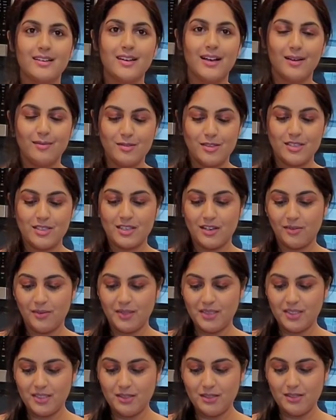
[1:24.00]
I'm just
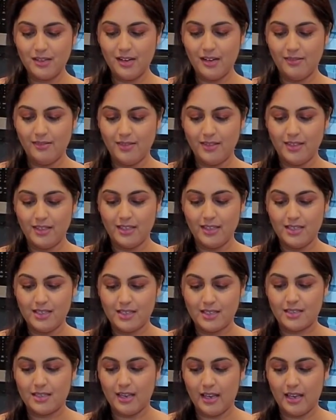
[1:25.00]
going to cover this